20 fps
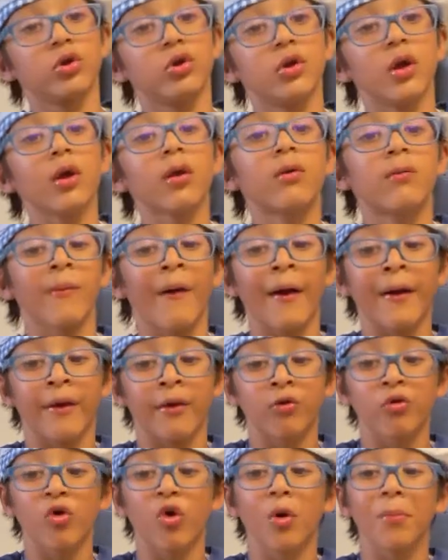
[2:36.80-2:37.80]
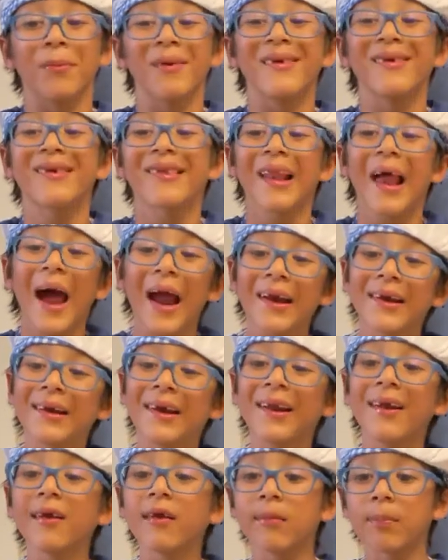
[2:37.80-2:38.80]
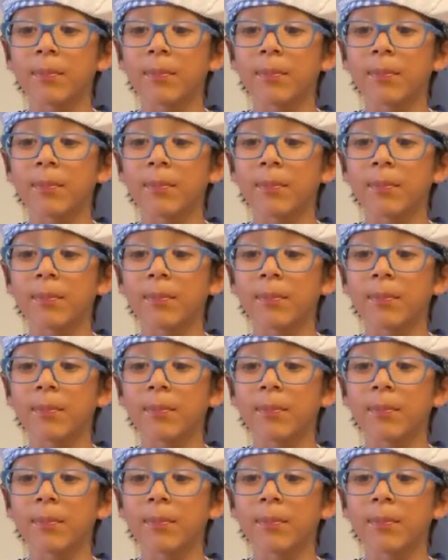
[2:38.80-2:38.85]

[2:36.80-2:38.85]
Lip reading: this one is going to be slightly